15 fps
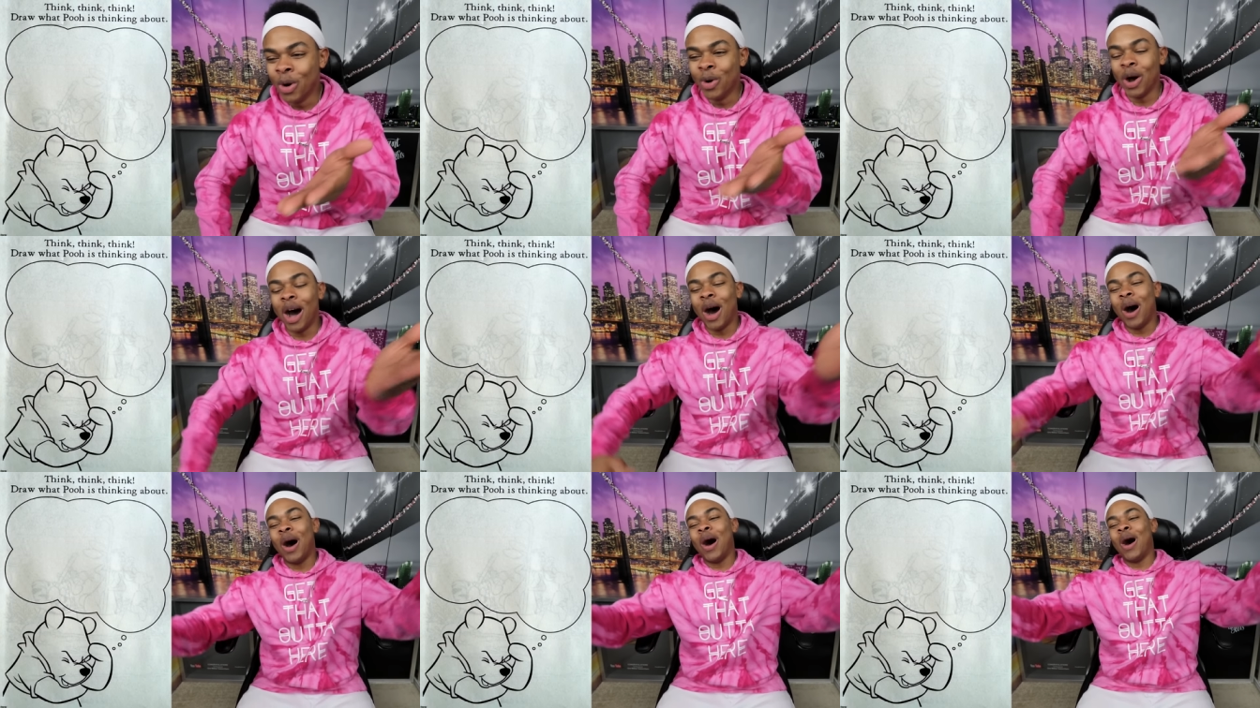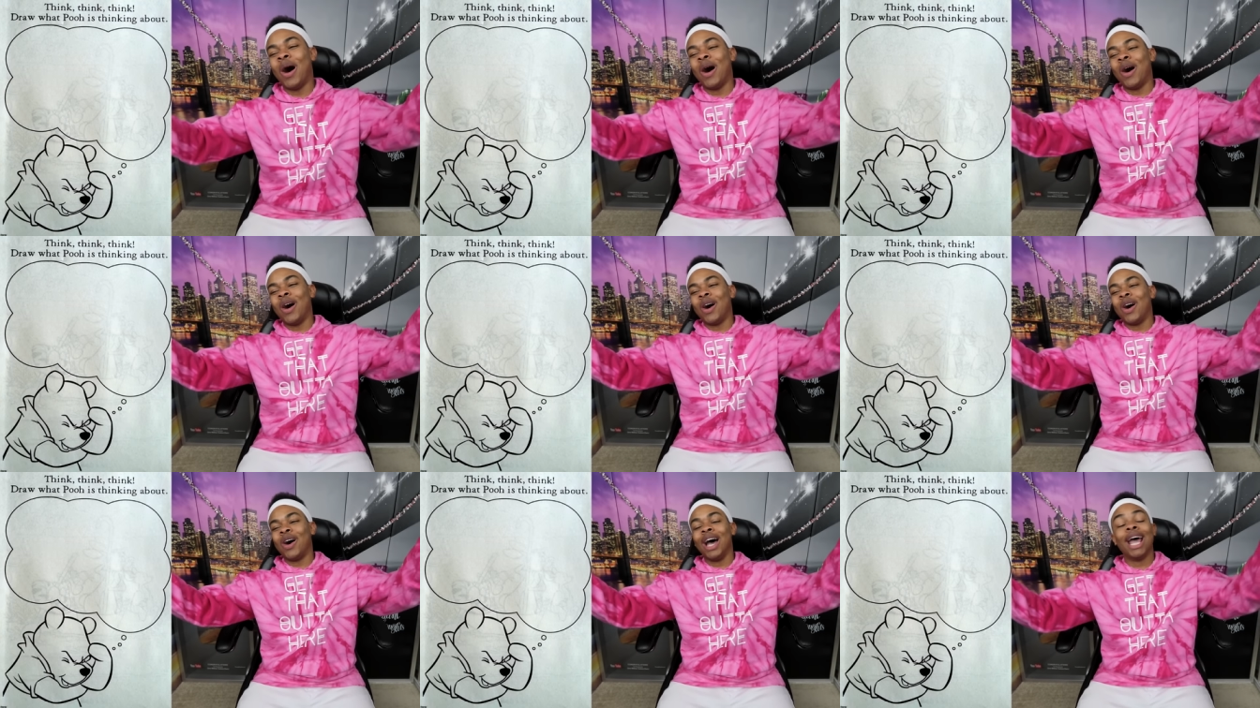
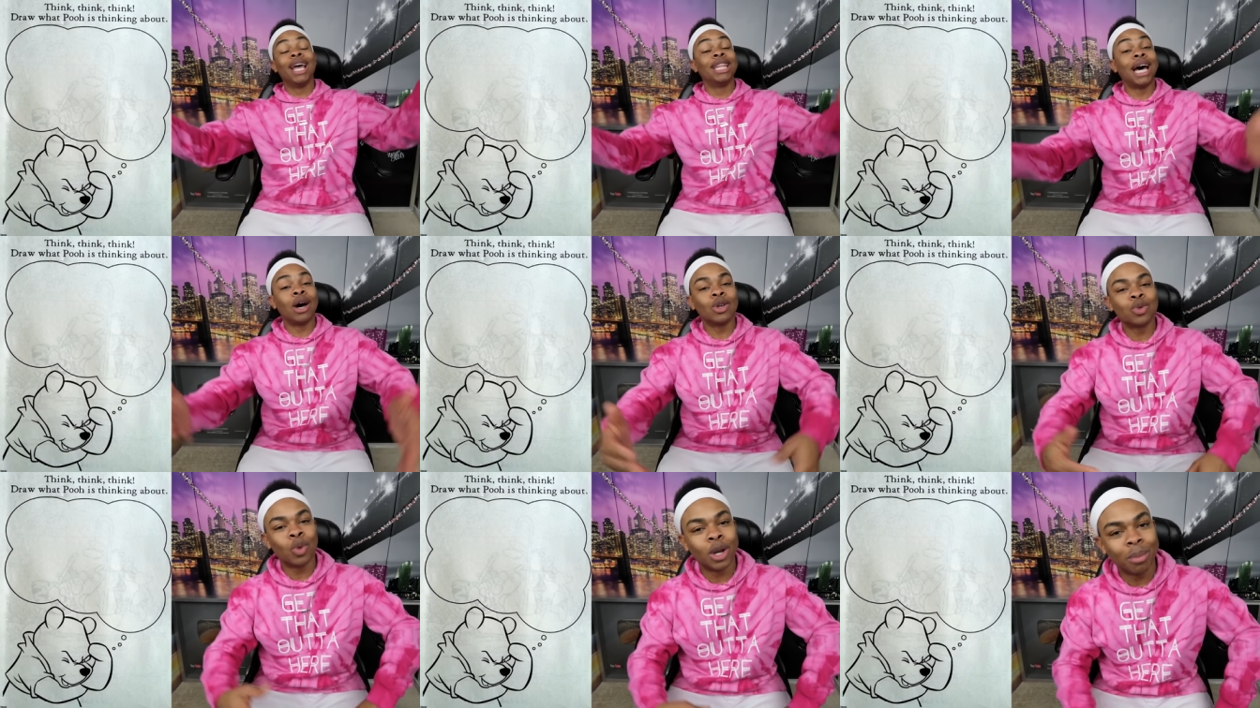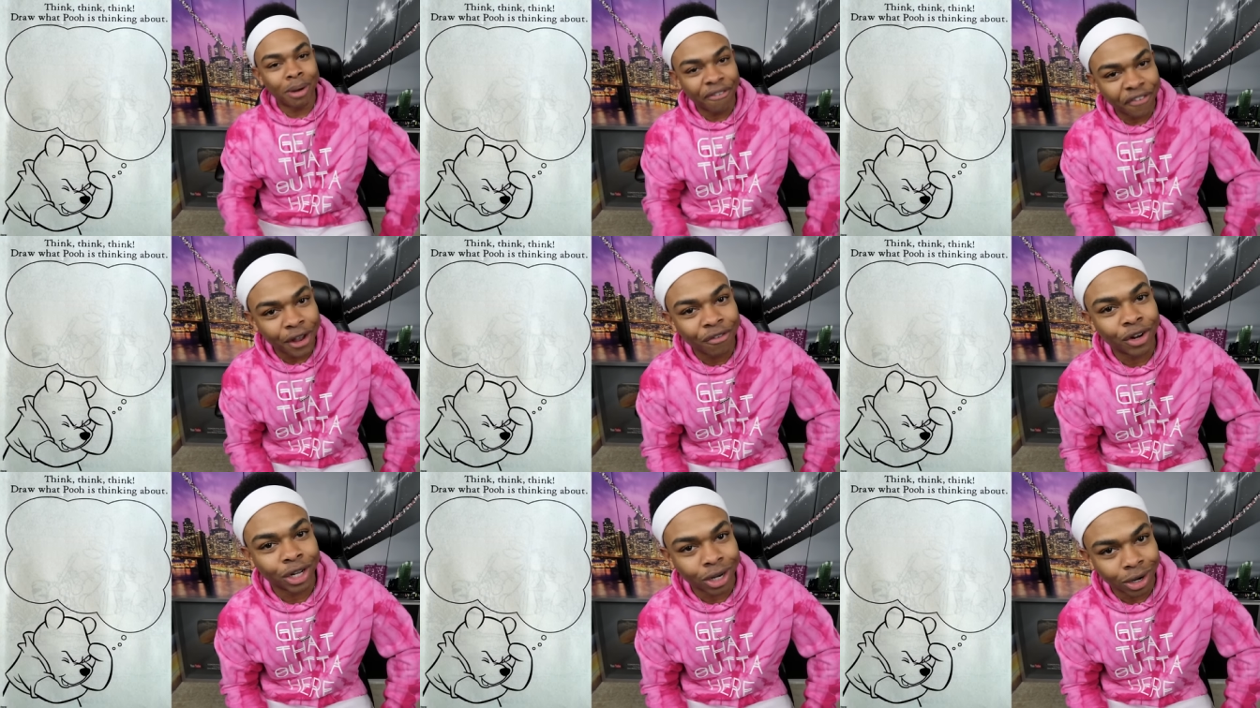Oh, hey, that was one of my
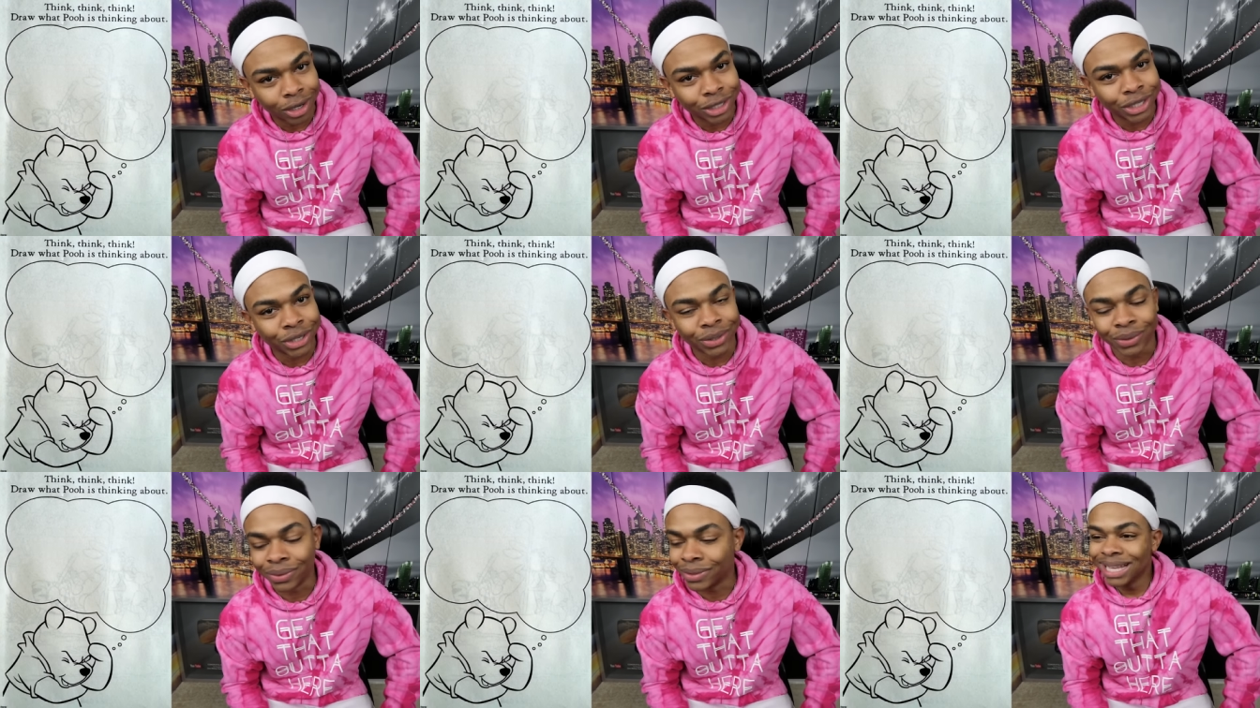favorite cartoons.